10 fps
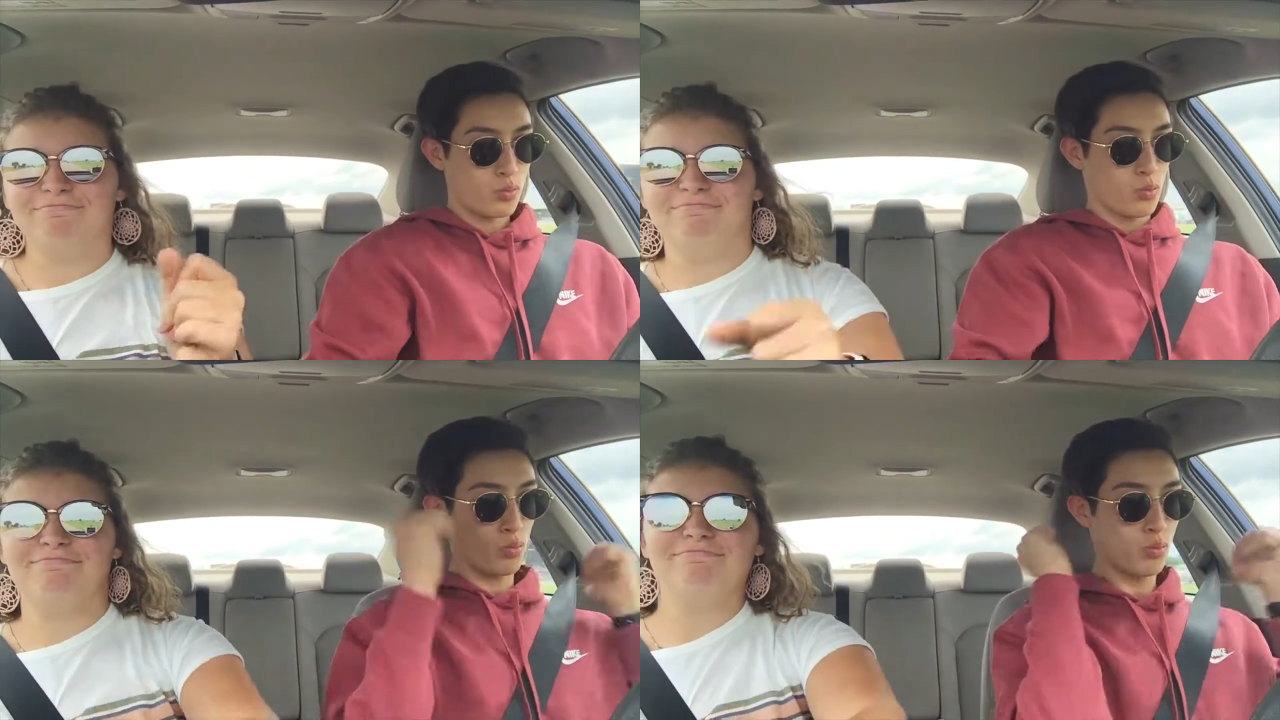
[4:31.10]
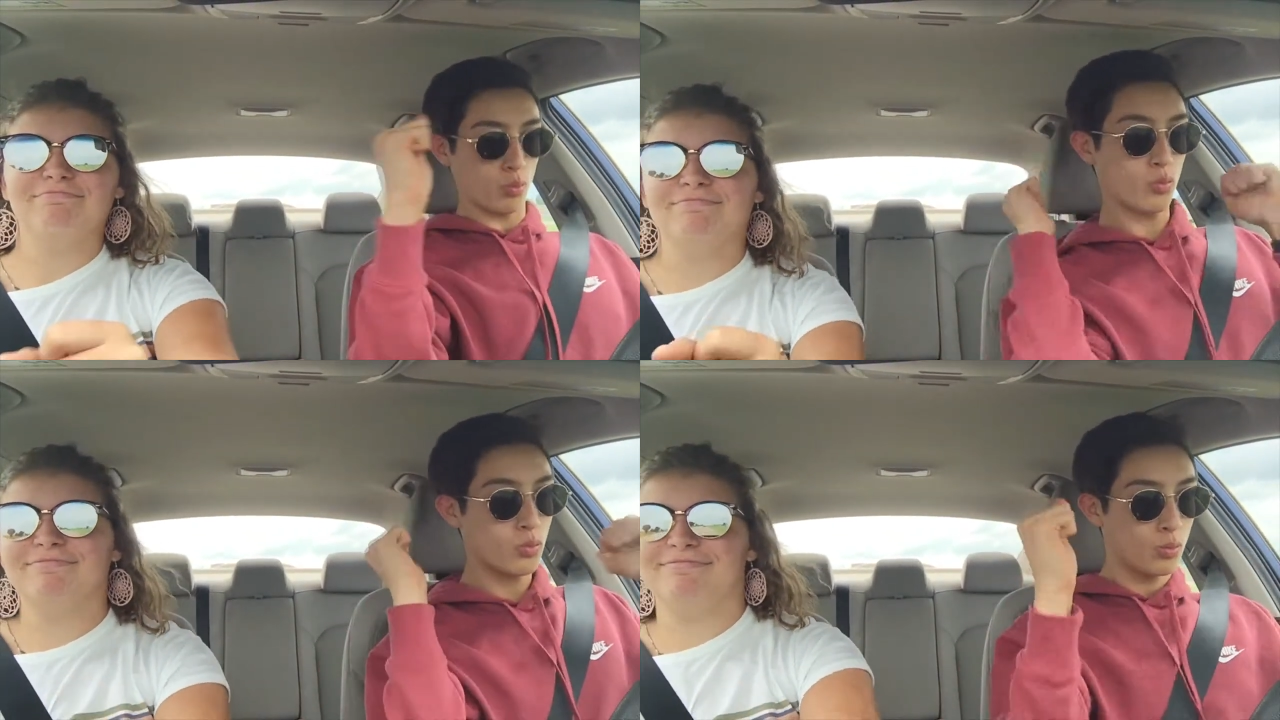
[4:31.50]

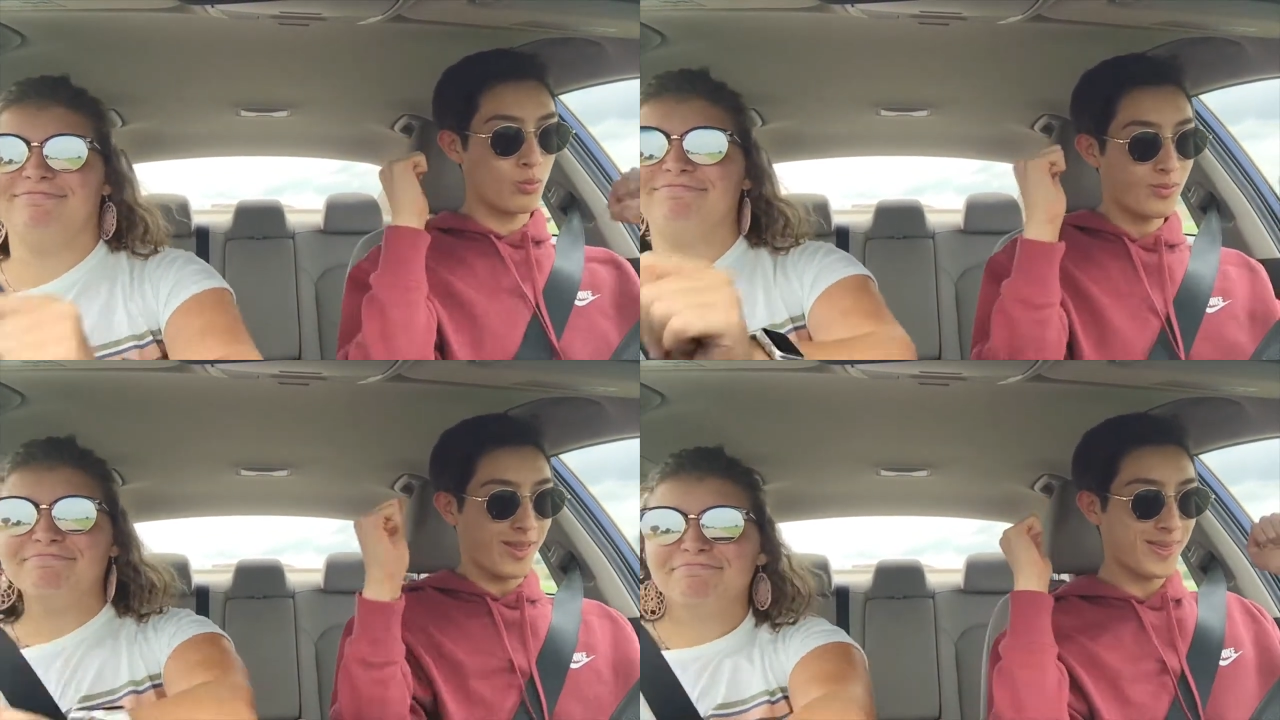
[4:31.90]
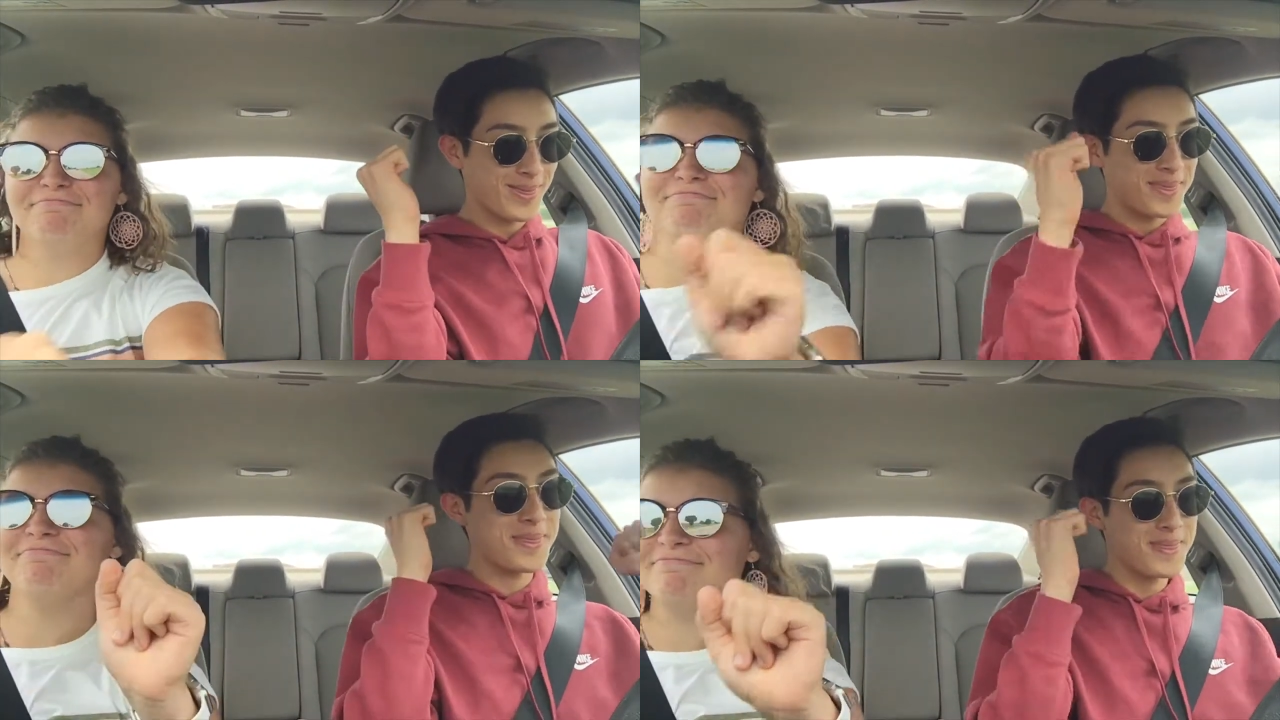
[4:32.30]
go.
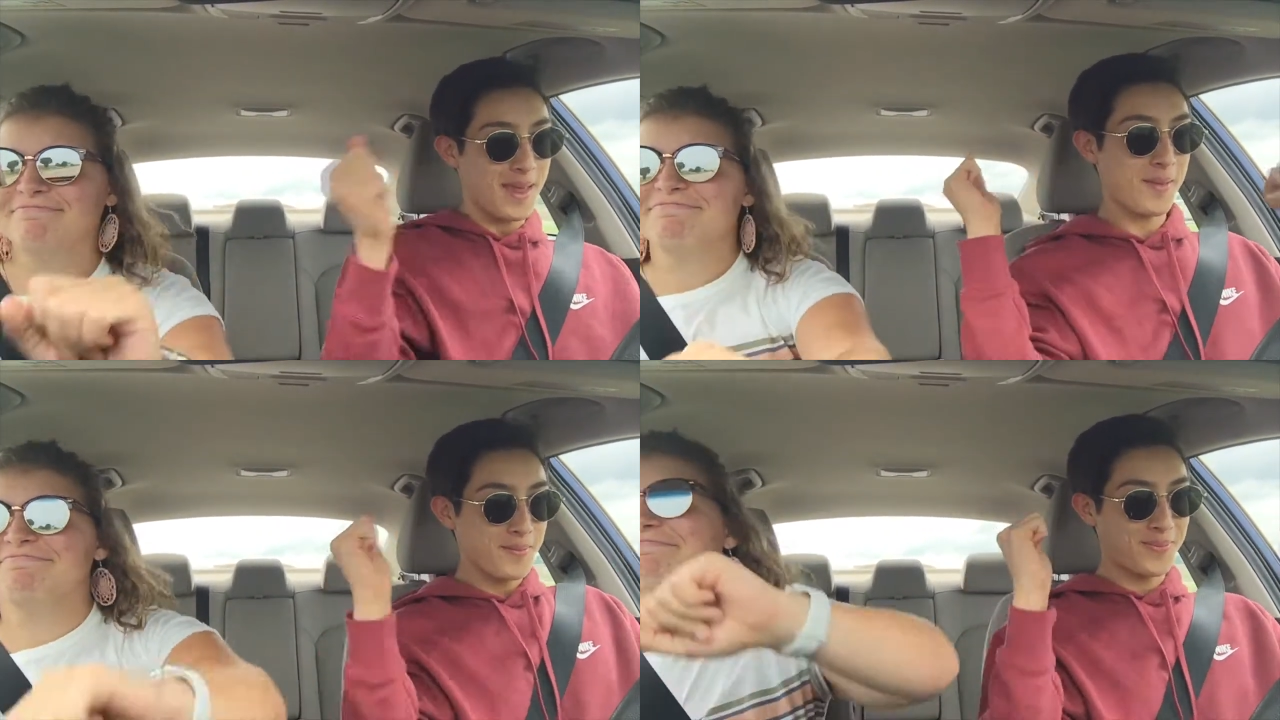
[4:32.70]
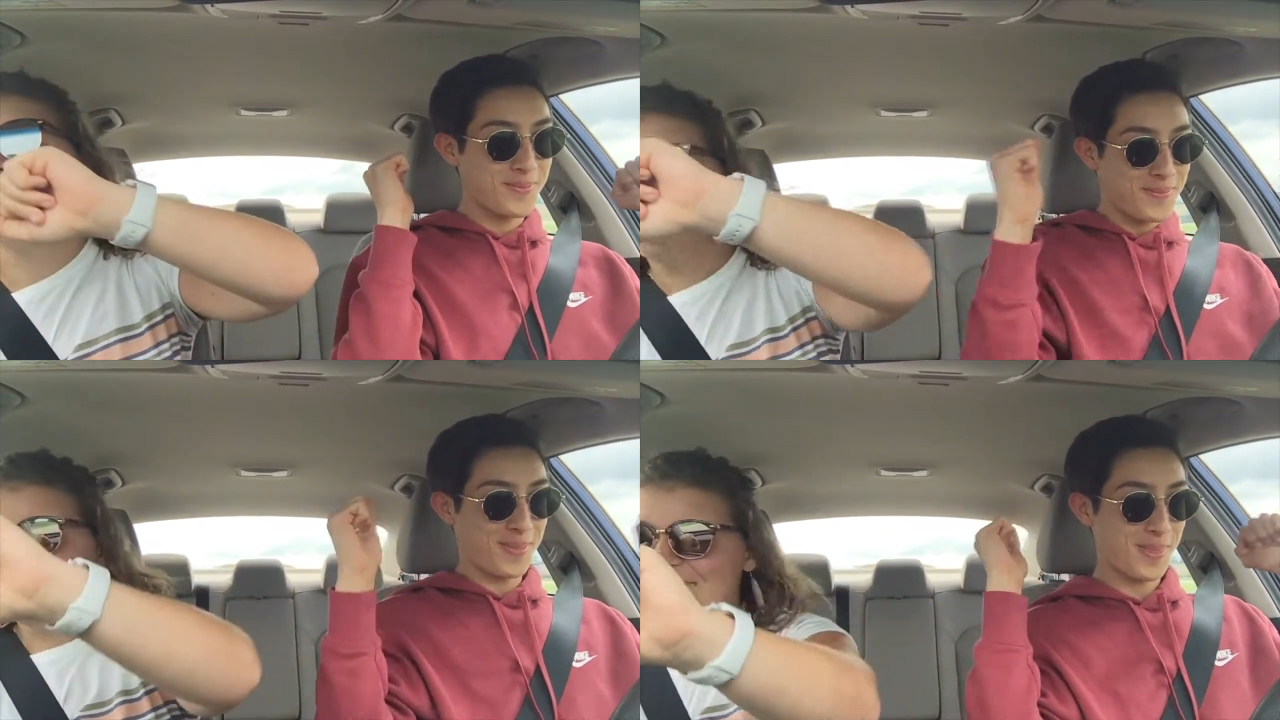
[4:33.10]
No
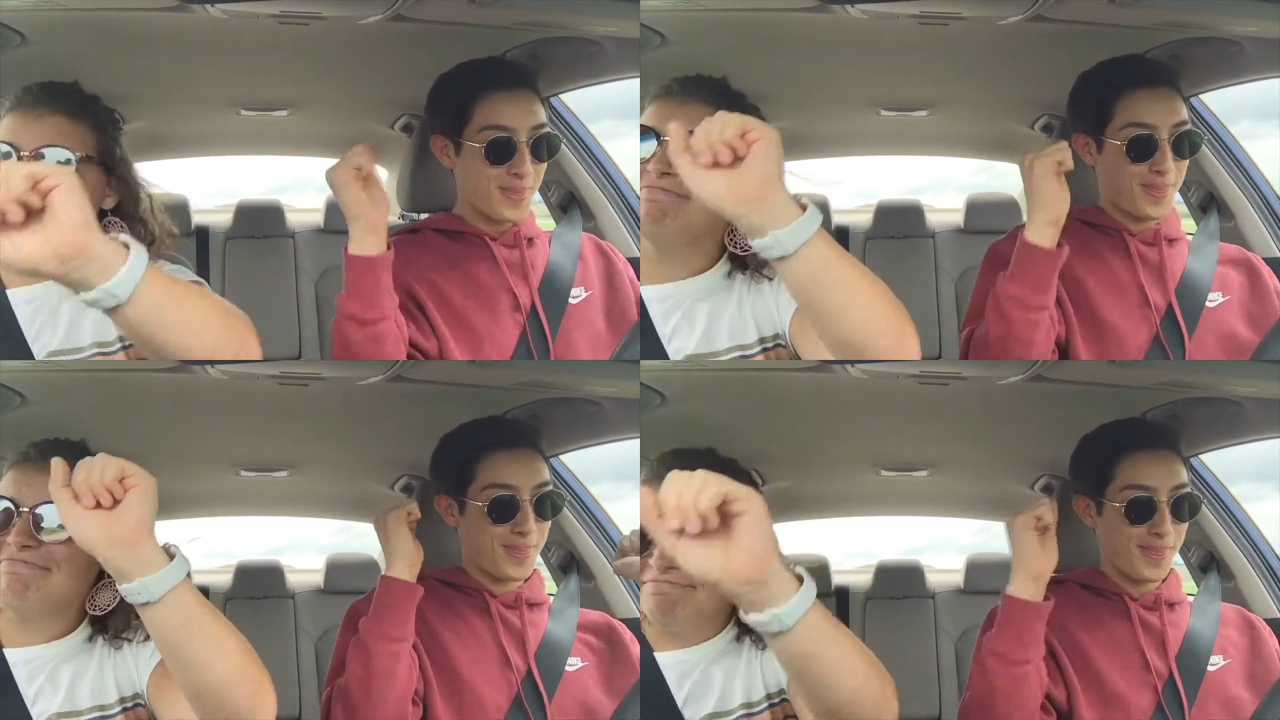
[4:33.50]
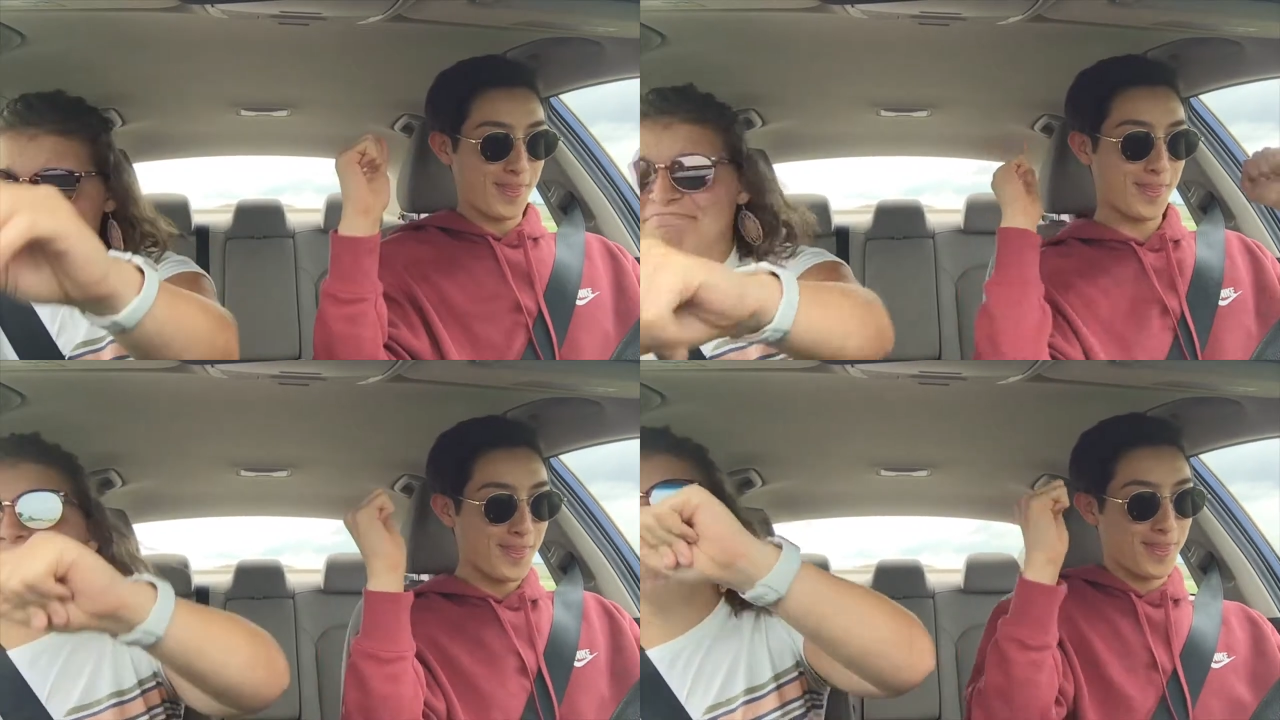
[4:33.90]
masterpiece.
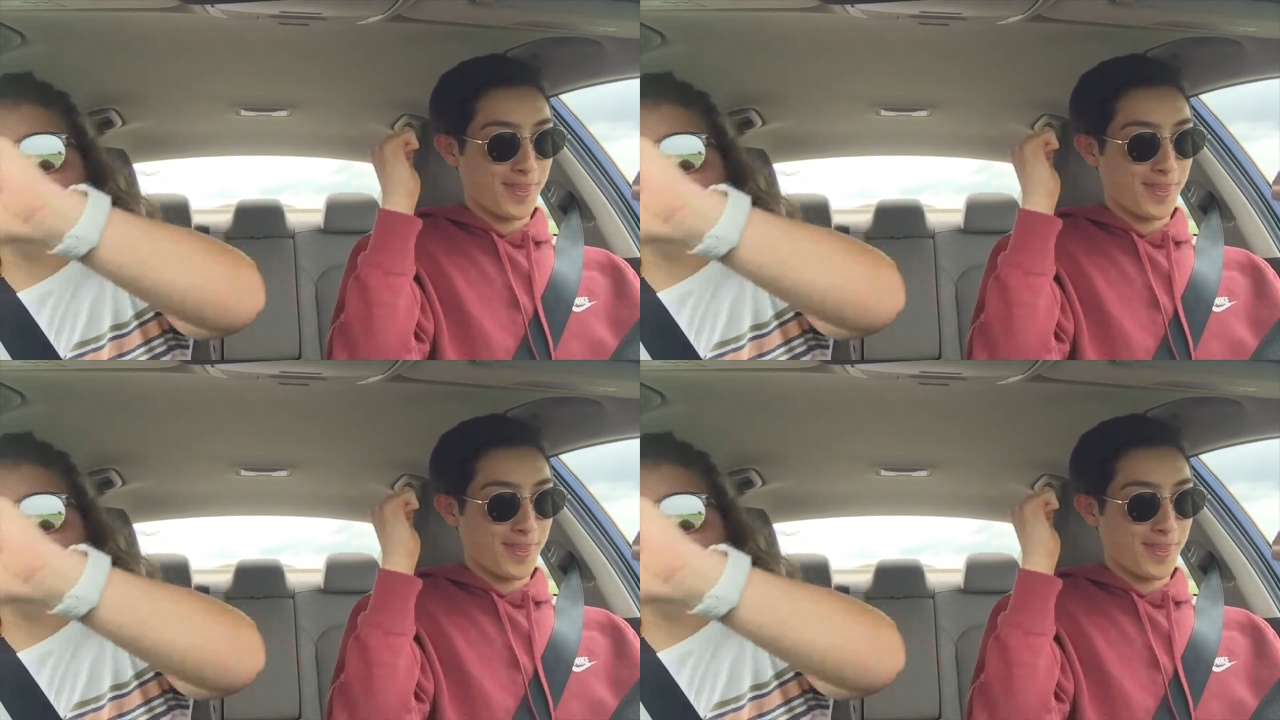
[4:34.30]
Hey.